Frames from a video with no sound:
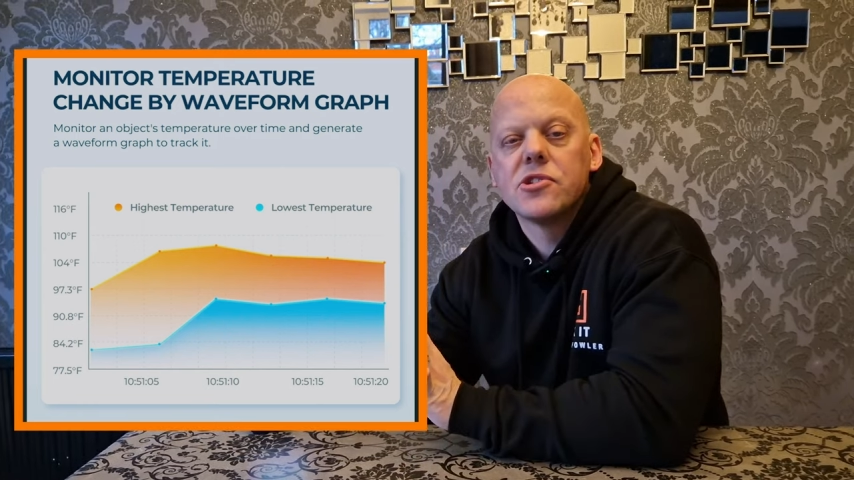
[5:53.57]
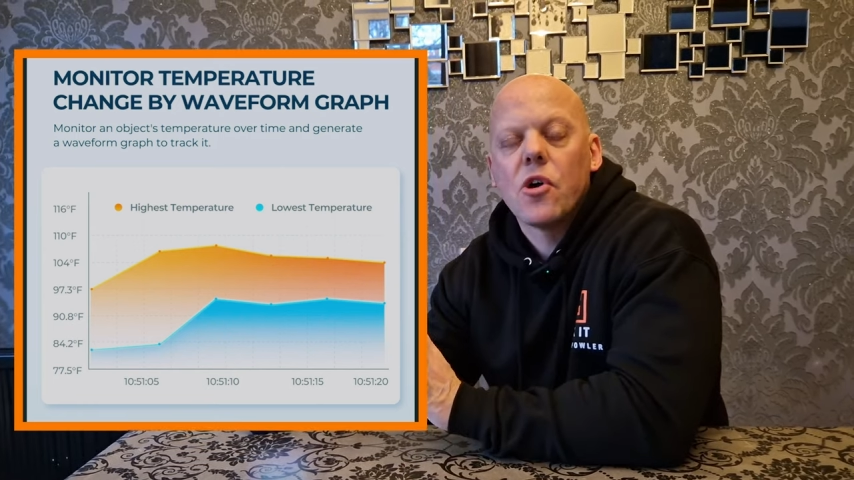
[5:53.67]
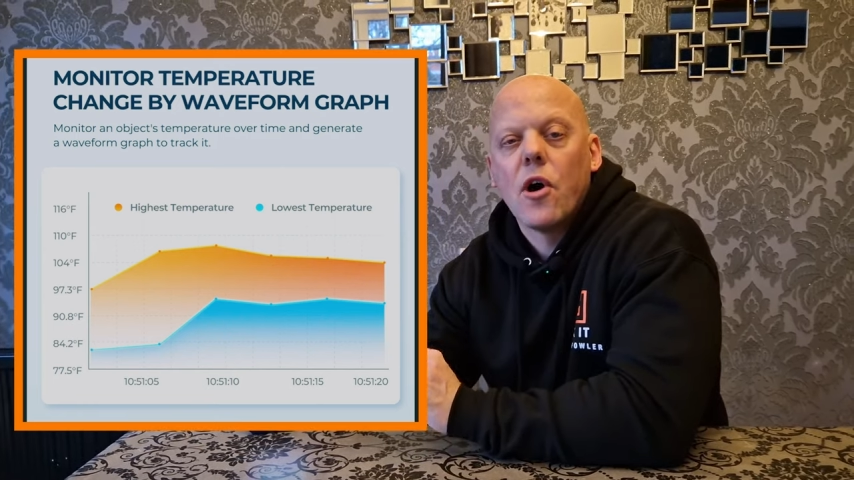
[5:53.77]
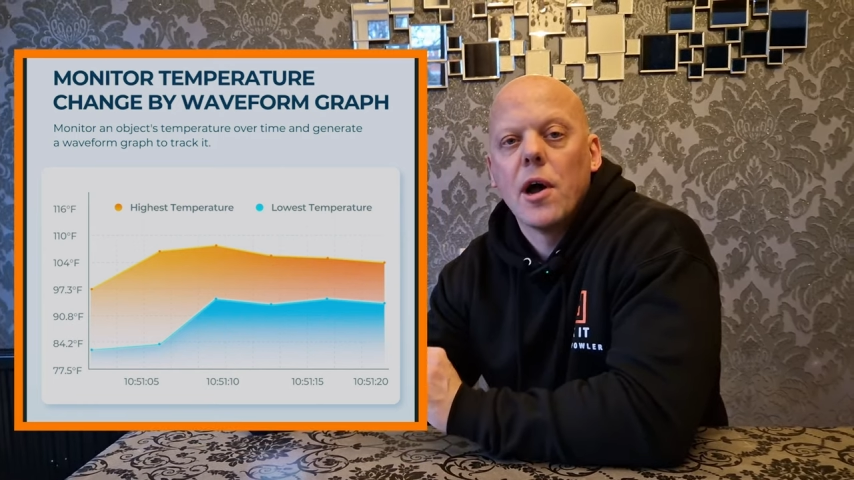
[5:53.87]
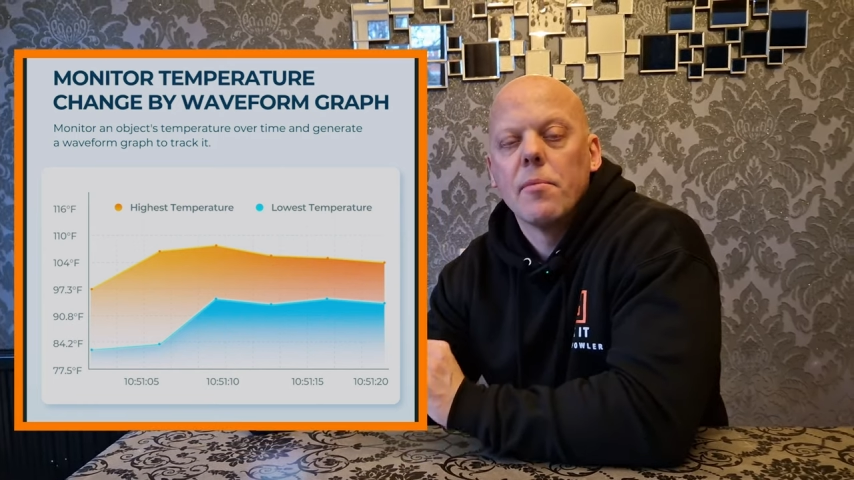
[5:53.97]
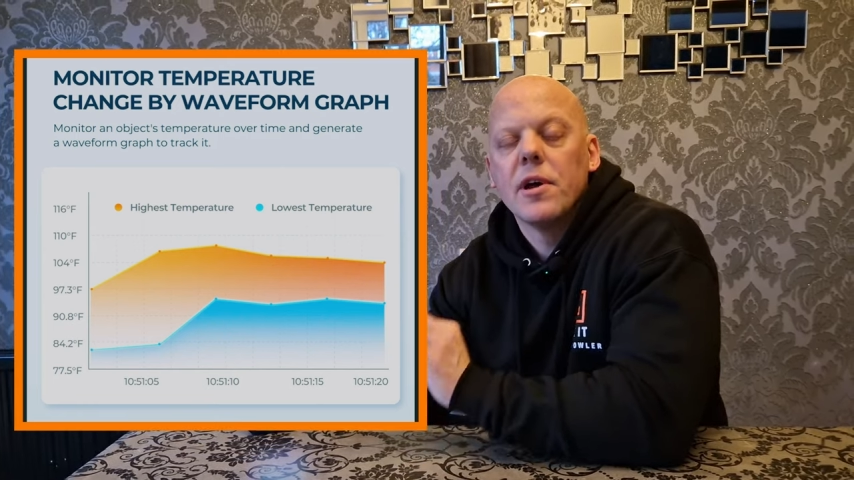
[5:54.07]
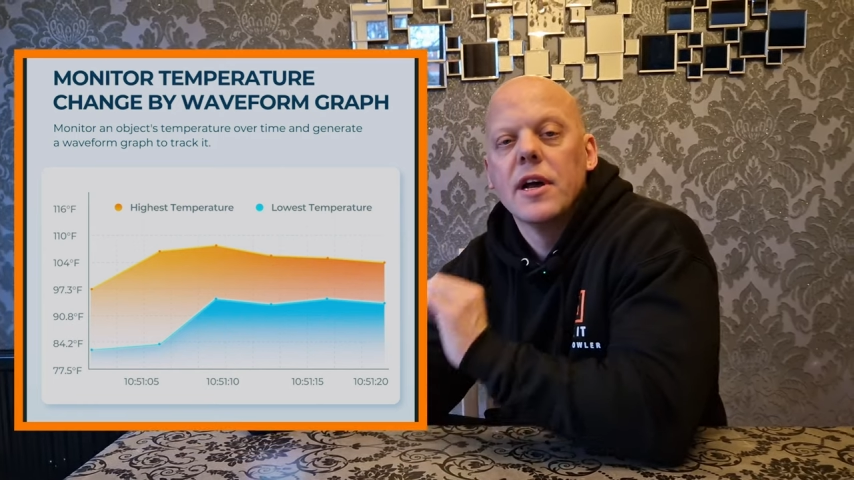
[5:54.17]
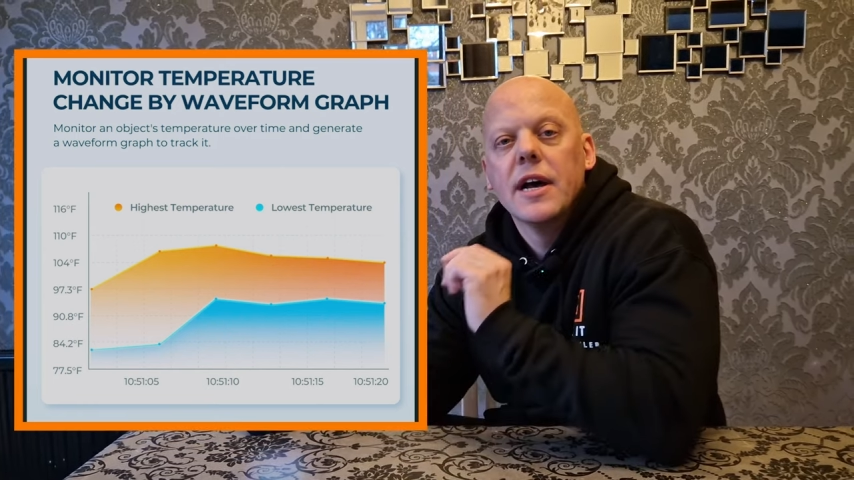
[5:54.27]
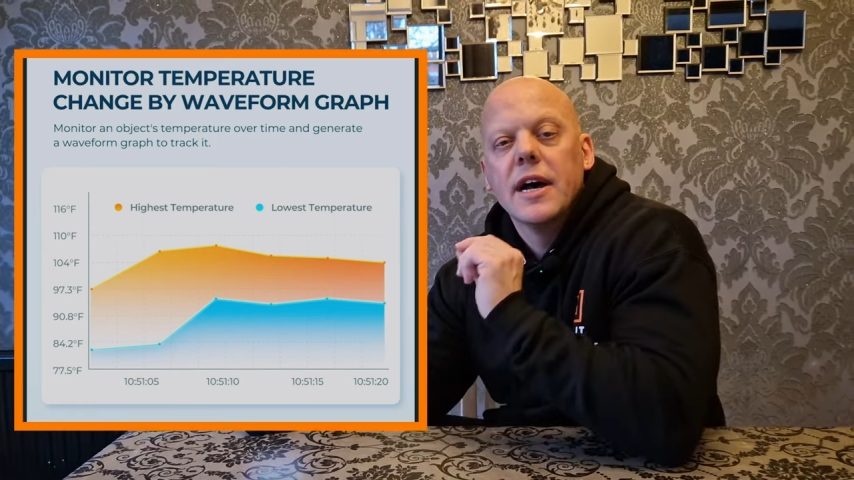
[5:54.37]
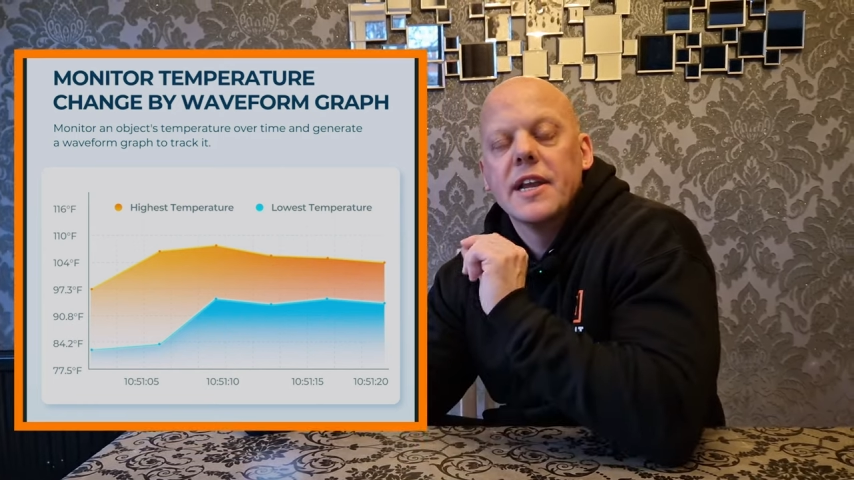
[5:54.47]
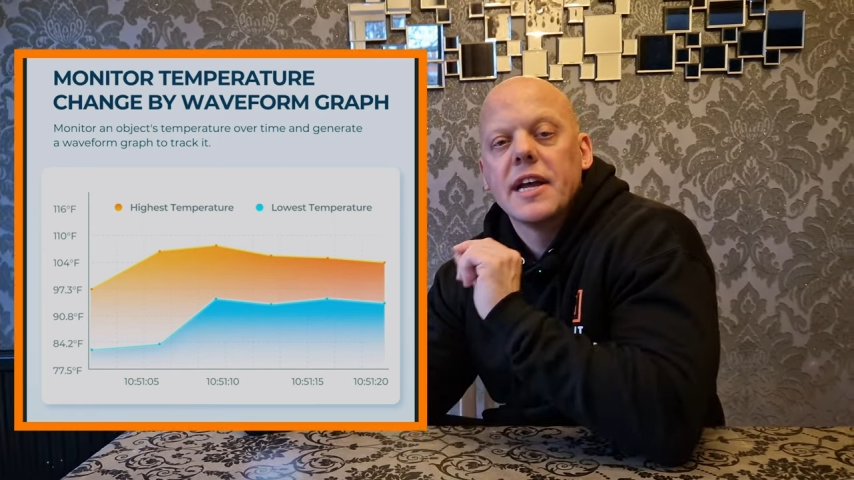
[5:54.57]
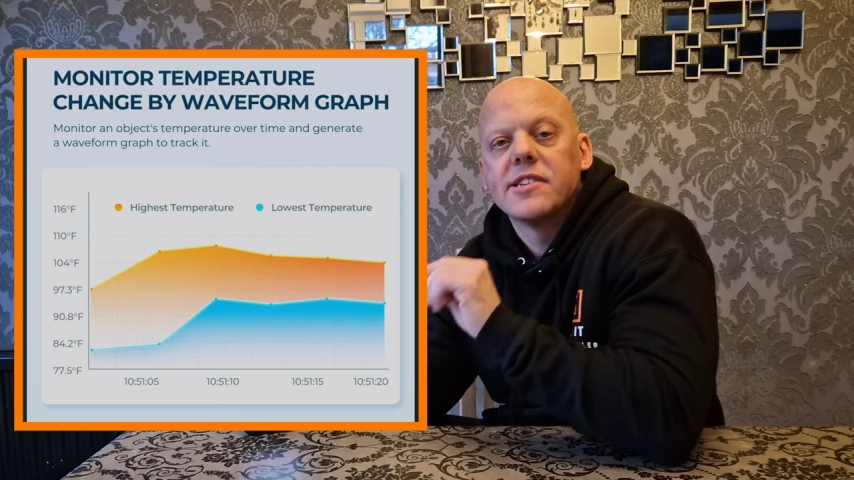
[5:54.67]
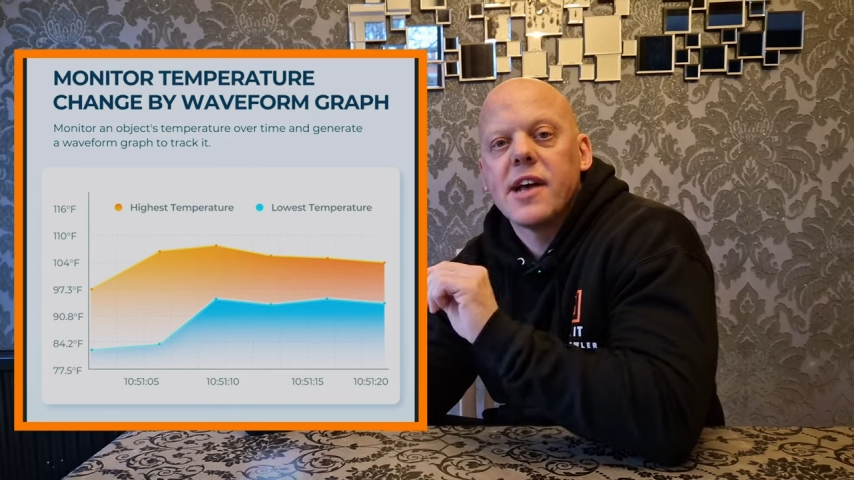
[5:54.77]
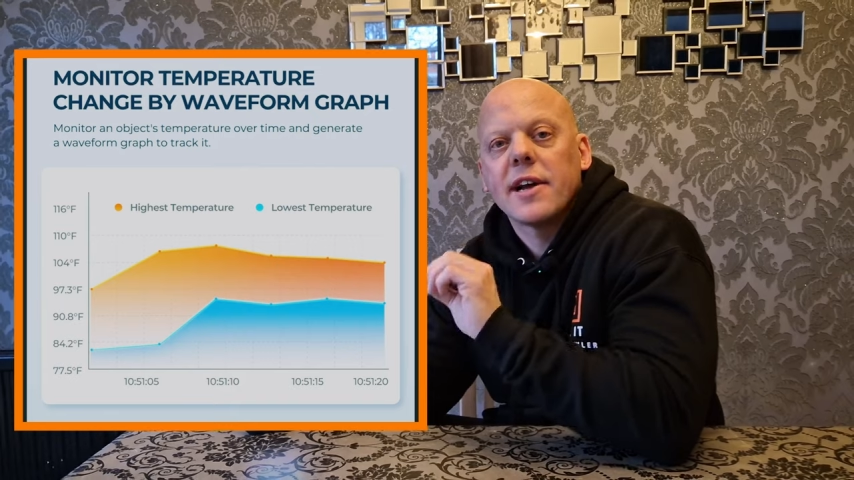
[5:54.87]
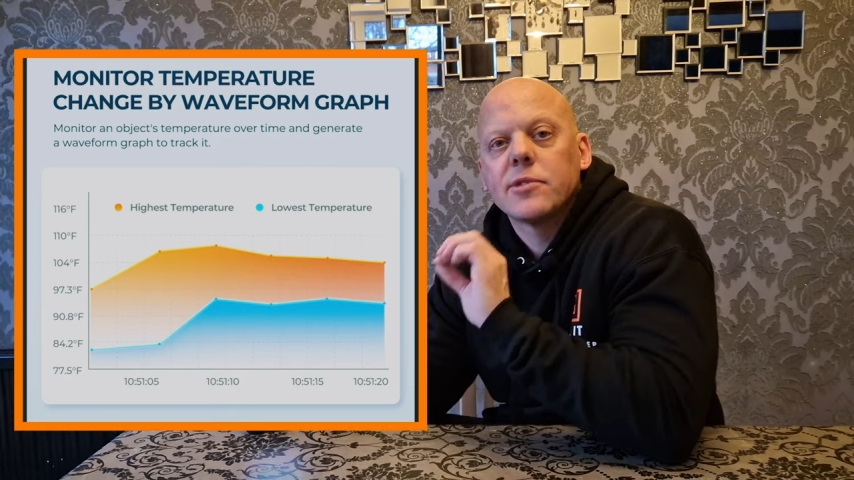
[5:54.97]
of time an
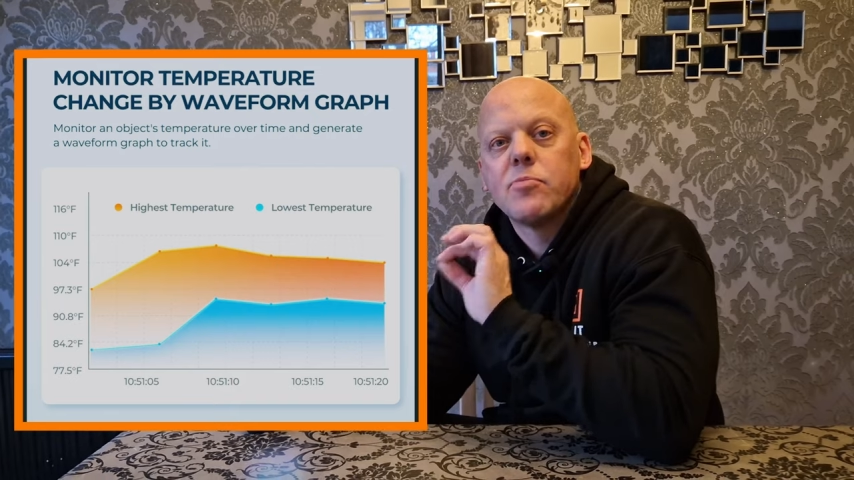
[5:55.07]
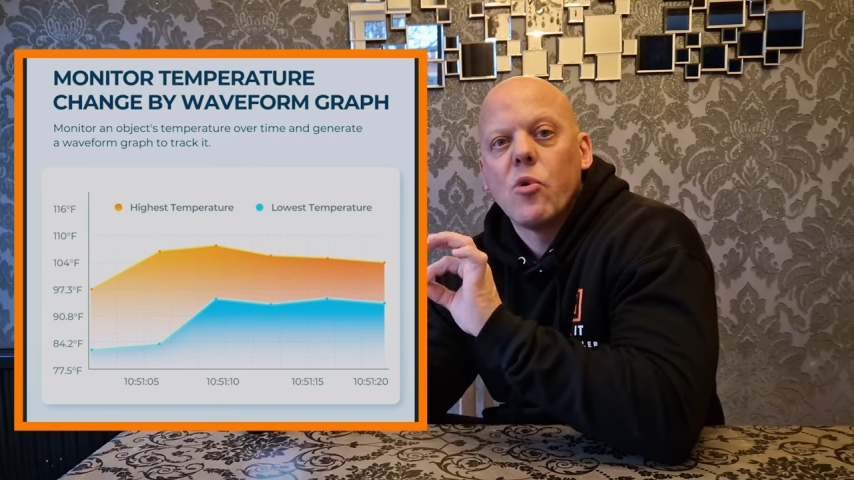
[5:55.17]
exact